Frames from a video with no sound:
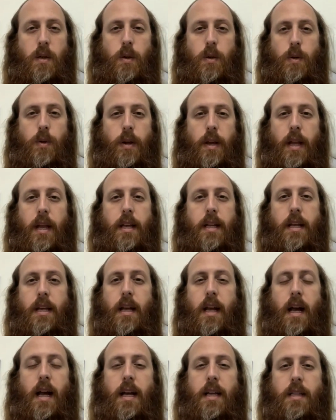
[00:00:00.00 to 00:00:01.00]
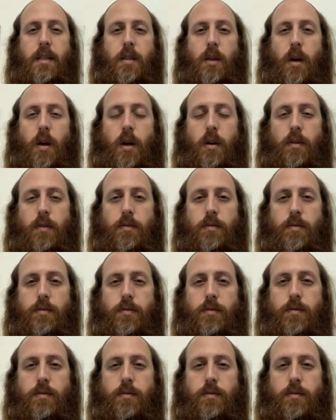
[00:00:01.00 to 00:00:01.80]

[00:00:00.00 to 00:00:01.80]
or any kind of